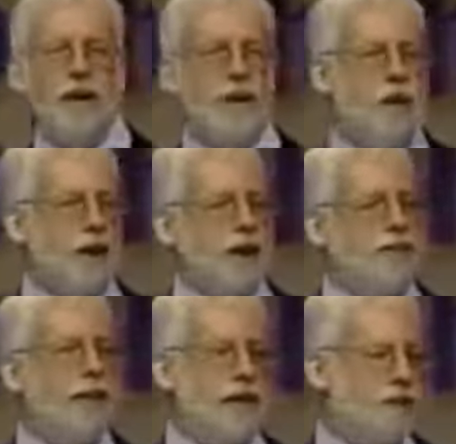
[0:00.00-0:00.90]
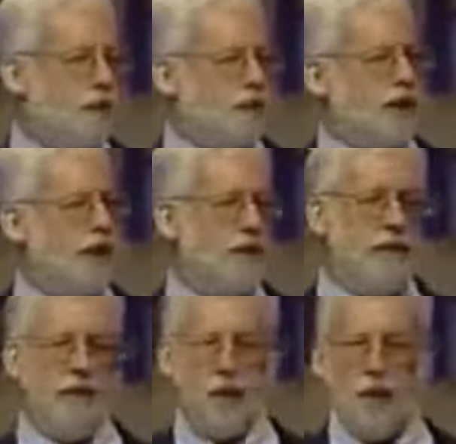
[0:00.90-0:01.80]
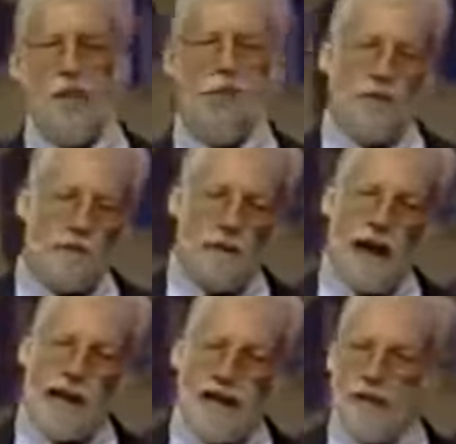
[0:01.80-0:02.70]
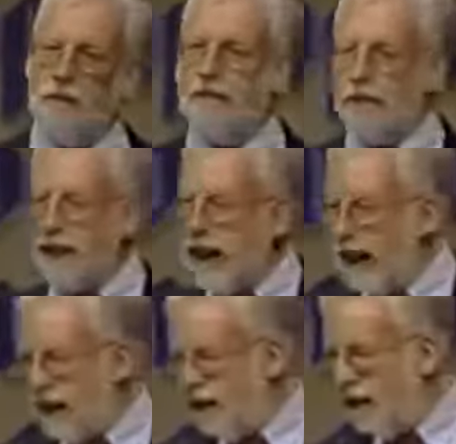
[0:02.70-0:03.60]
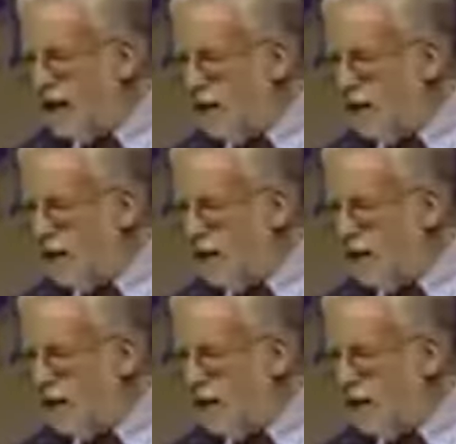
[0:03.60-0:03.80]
the Holy Spirit is supposed to give you a stupor of mind and you will forget